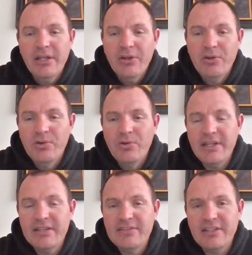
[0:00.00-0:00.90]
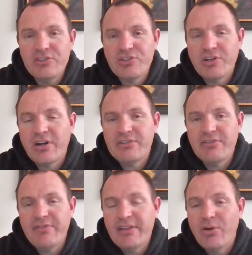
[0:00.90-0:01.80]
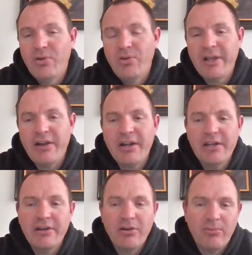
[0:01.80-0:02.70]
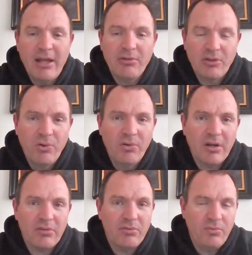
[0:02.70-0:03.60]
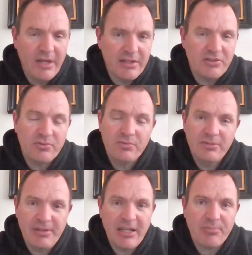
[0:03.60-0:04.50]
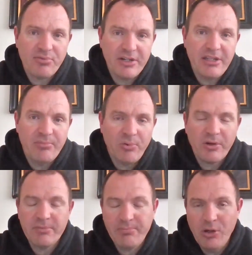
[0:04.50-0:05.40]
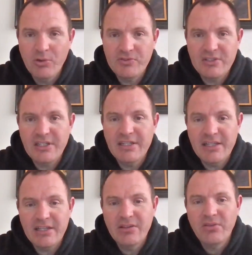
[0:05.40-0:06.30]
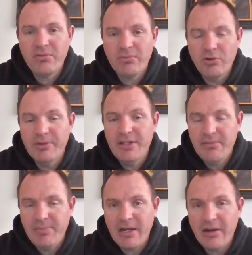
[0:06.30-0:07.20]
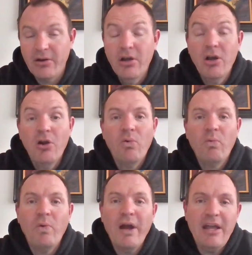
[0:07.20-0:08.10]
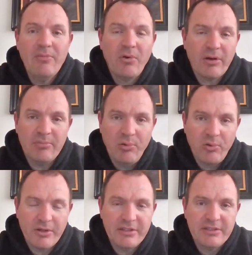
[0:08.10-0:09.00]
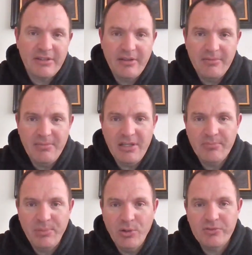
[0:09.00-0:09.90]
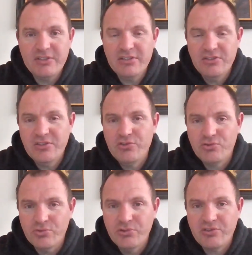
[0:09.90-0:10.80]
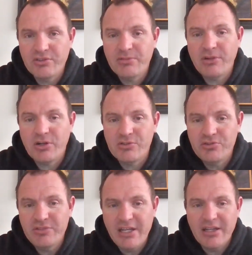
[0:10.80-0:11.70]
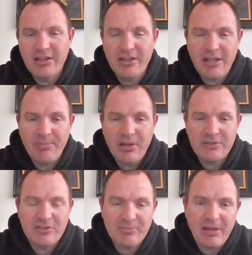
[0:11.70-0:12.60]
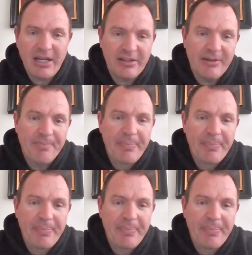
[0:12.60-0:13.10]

who is in charge of the whole area around Corinth, which would be a pretty important posting in the Roman Empire. Way more important than being posted to Jerusalem or Judea like Pontius Pilate.